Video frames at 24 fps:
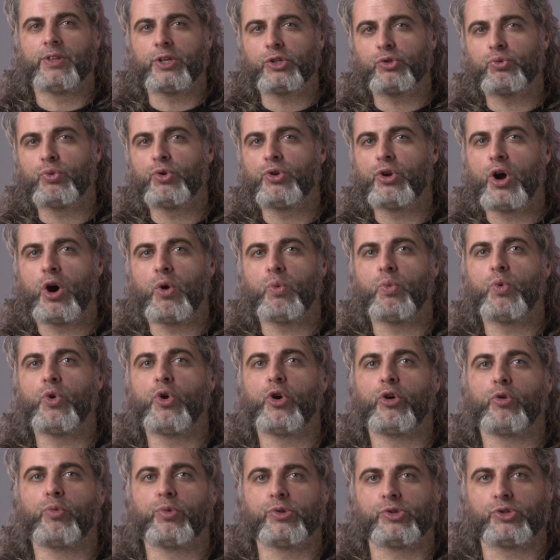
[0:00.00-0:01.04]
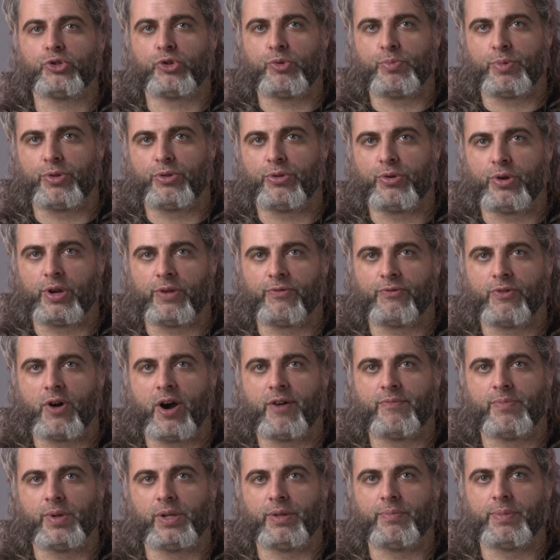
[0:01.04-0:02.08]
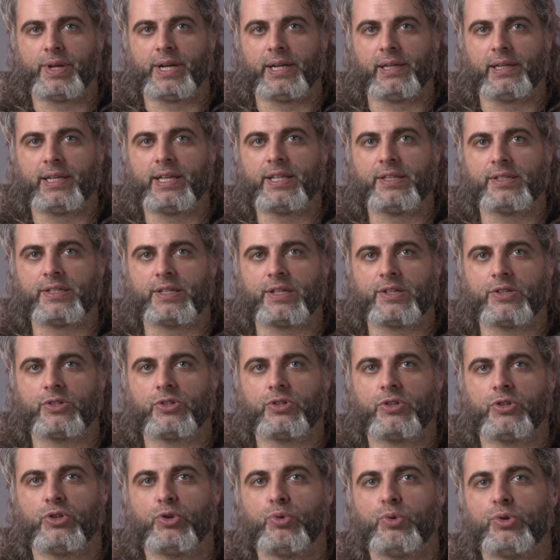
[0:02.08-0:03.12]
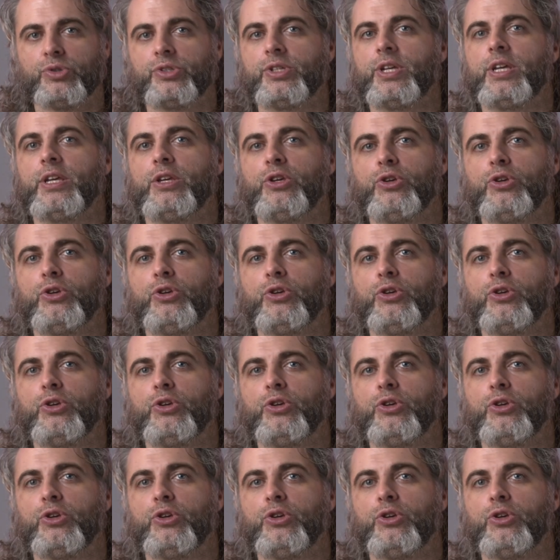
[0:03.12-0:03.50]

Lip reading: This will not work with super 35mm lenses. You will see